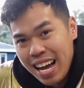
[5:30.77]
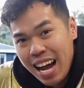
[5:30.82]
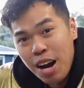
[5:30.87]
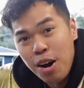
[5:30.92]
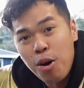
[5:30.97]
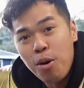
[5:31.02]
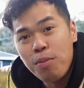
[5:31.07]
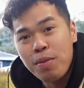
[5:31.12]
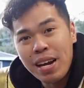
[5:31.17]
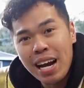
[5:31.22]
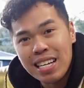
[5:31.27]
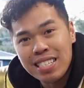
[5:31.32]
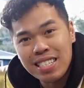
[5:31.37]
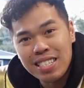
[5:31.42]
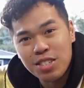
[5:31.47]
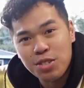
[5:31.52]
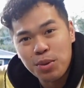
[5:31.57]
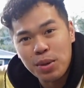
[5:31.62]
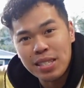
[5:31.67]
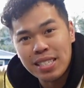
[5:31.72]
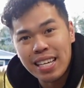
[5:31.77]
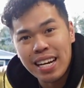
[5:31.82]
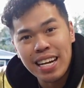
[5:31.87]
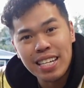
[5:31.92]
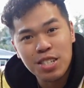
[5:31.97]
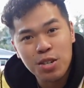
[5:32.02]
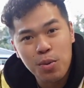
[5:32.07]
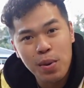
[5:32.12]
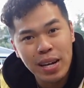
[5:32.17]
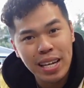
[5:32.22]
I hope you guys enjoyed
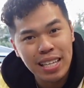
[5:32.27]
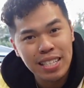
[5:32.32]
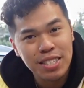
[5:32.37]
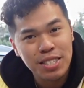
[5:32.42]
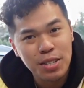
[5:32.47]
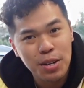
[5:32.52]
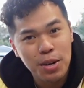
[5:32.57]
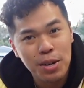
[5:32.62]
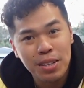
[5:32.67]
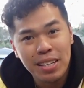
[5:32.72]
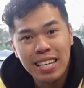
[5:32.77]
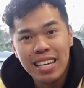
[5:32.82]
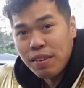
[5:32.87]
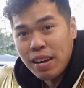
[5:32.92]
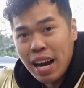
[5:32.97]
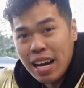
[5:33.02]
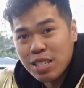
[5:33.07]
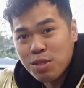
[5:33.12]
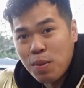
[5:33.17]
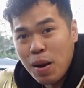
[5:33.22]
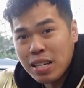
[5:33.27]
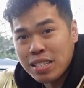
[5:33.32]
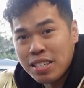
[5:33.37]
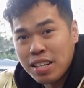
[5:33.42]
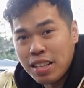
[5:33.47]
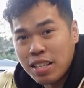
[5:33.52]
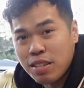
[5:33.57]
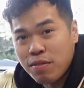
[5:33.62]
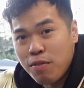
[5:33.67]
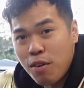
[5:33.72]
today's quick install. If you guys watched
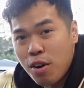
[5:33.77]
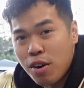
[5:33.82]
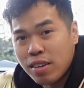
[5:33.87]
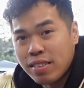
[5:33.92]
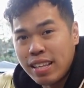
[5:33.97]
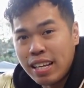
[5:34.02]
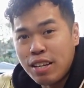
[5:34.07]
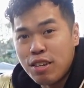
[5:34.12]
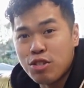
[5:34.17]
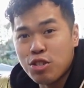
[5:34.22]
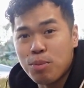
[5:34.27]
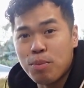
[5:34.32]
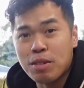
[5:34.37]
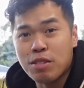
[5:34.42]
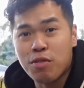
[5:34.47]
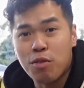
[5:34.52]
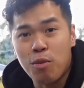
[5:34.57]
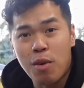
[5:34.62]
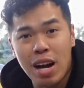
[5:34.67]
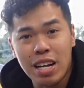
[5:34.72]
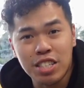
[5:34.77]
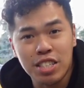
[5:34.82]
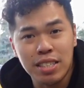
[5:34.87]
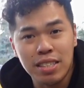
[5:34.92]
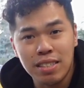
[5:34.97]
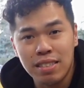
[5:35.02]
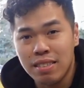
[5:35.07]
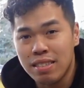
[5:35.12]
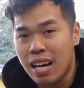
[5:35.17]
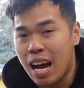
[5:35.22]
it this far, thank you so much for
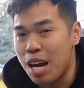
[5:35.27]
watching.